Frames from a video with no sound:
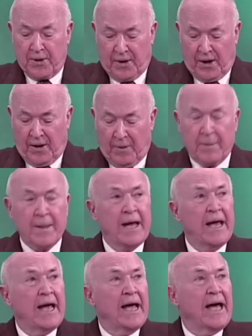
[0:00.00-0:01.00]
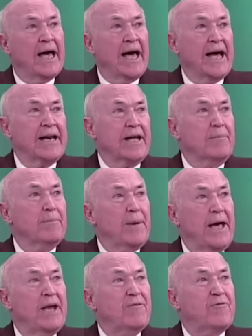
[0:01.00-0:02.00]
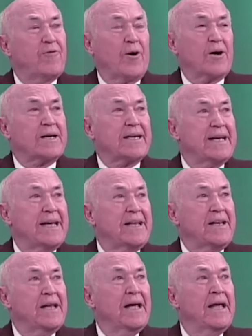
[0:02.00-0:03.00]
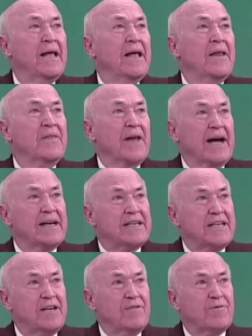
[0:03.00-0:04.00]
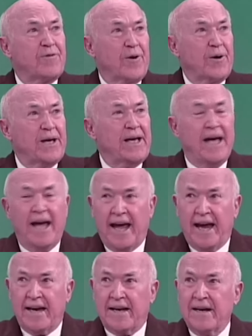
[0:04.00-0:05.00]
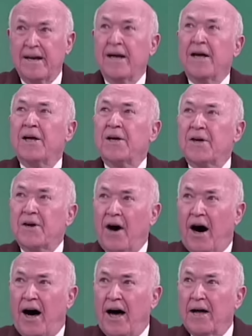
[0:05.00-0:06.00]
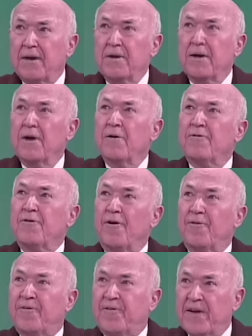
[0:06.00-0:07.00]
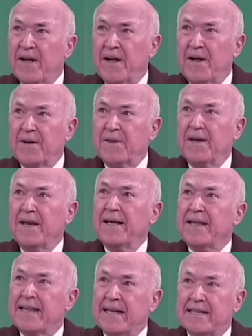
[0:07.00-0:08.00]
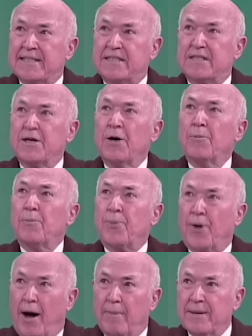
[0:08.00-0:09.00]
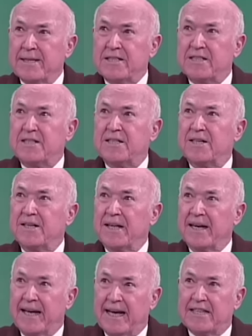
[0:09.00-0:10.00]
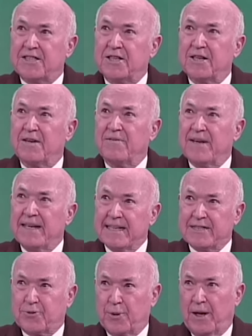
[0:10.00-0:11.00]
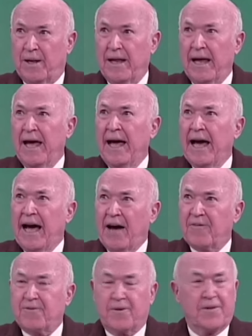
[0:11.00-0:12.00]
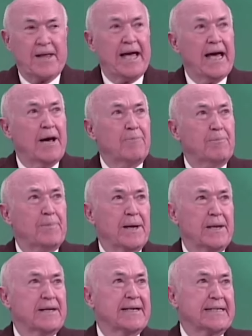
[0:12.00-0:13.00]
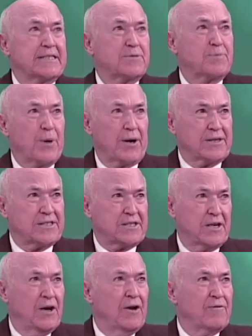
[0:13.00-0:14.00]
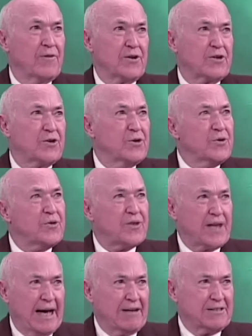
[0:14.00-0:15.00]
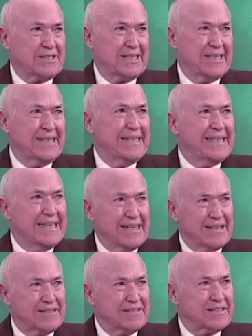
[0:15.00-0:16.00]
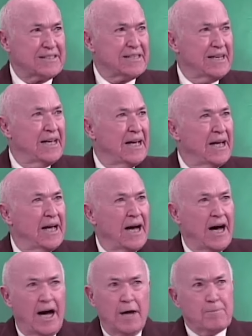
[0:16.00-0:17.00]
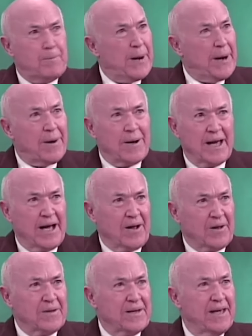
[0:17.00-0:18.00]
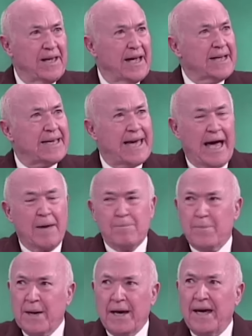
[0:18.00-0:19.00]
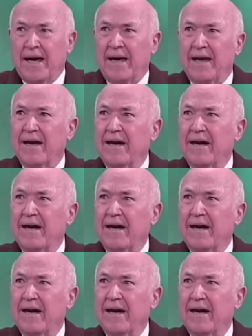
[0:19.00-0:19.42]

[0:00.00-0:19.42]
at all. And in May 14, 1948, God fulfilled this promise to the nation of Israel after they had been dispersed for 2,000 years. Unparalleled. It can't be.